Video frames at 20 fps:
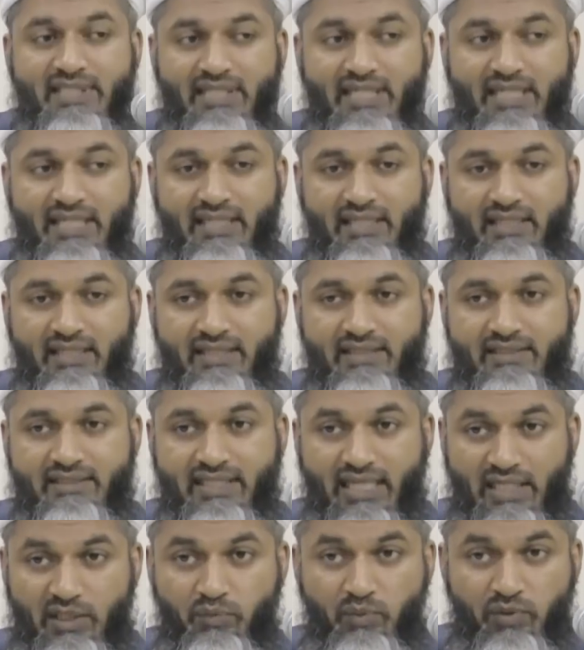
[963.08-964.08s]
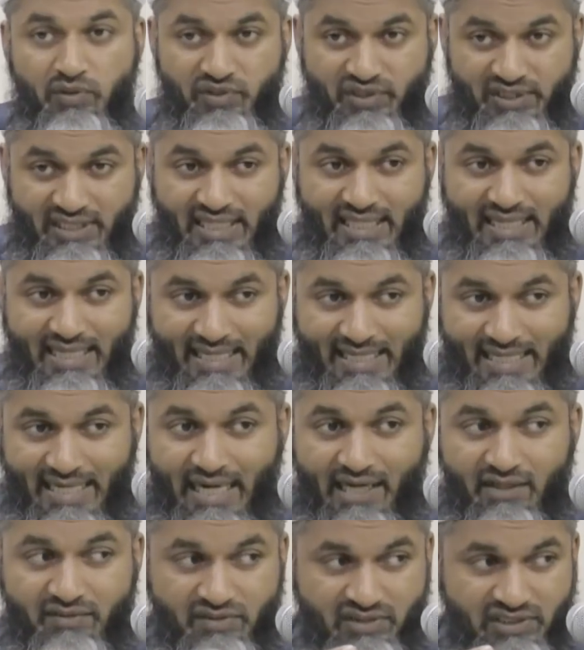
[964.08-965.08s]
here is, and we'll see their
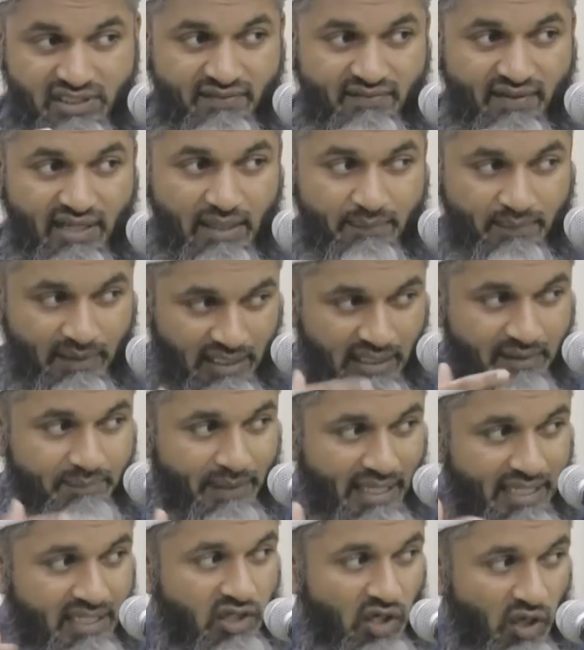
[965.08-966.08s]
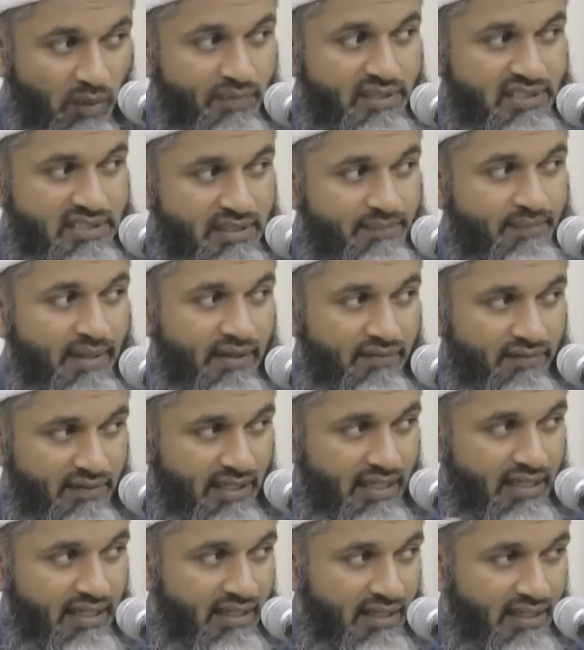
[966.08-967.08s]
characters develop, and I'll make comments about
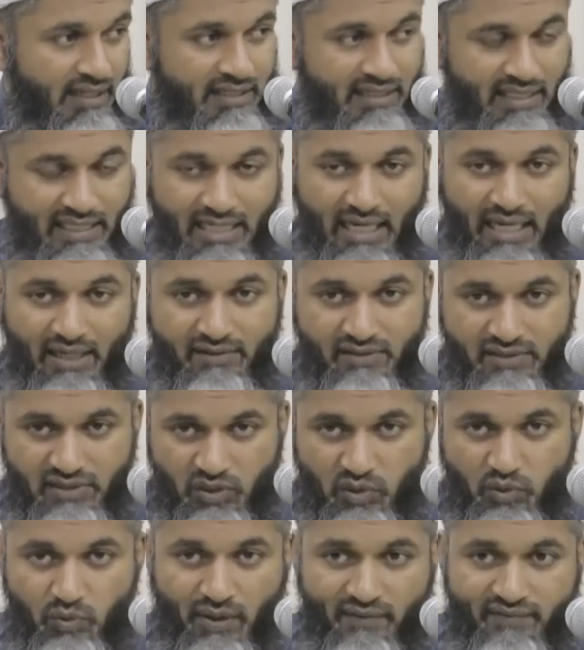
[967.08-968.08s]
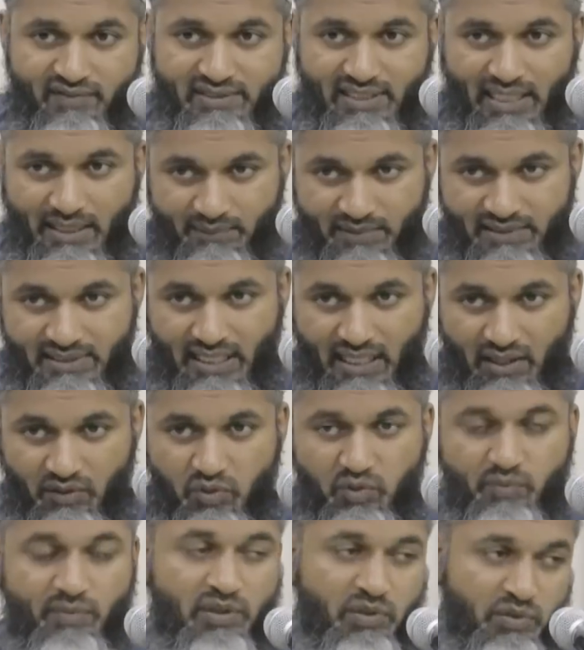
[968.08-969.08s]
their characters and whoever's name is
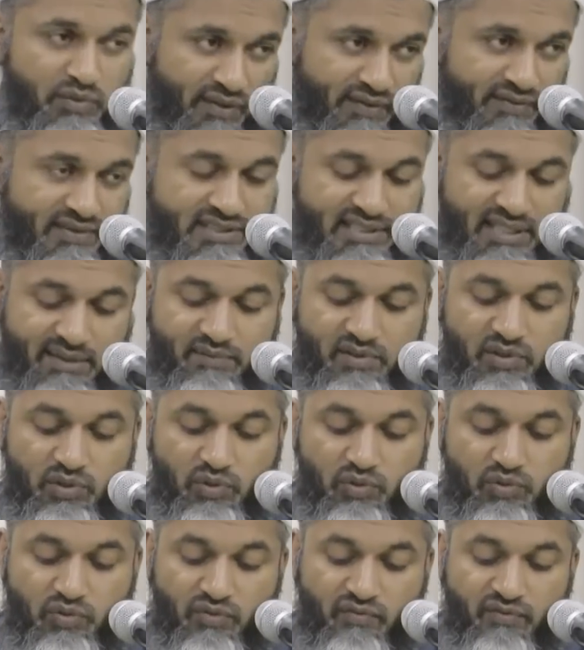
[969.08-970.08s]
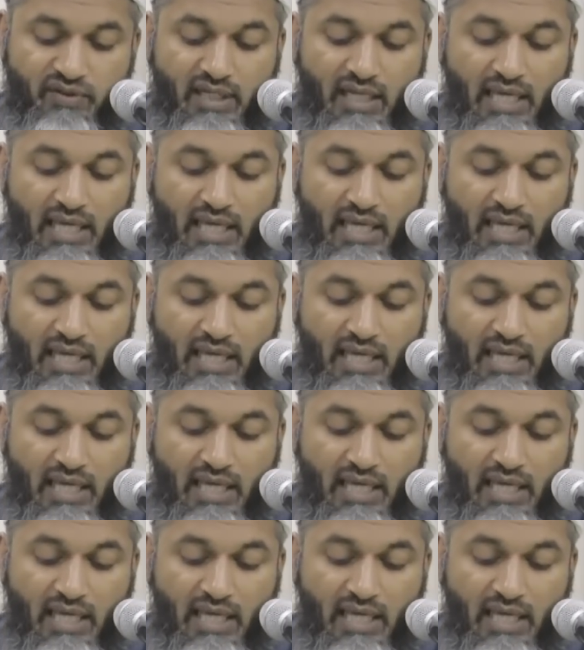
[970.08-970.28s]
Yaqub and whoever's name is Yusuf.